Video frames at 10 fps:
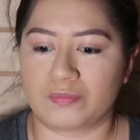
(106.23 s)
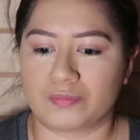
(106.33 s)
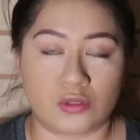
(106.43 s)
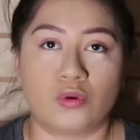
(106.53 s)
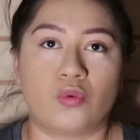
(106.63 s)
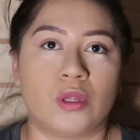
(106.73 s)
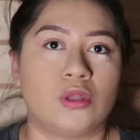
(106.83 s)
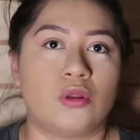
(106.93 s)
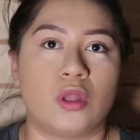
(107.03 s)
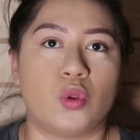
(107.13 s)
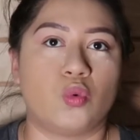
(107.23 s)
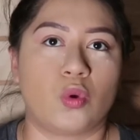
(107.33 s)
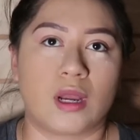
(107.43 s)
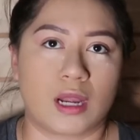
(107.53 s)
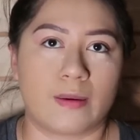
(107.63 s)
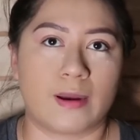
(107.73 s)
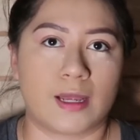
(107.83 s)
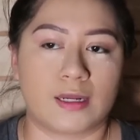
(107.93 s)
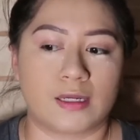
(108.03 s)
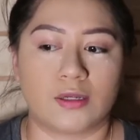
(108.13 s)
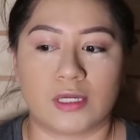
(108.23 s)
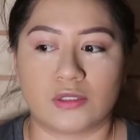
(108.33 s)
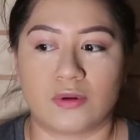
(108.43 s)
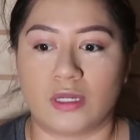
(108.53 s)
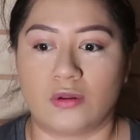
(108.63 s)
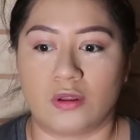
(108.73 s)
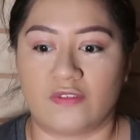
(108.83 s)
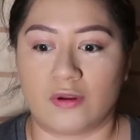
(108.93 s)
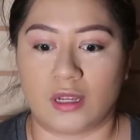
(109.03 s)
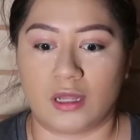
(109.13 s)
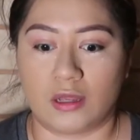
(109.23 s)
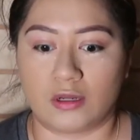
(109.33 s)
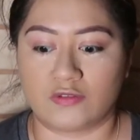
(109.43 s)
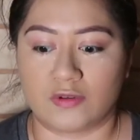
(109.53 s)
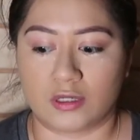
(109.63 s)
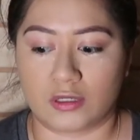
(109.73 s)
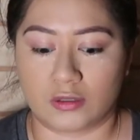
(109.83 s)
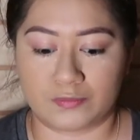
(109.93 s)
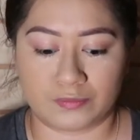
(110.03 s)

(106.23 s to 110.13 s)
Es un cuento de nunca acabar. You guys already know they're fucking loud as fuck.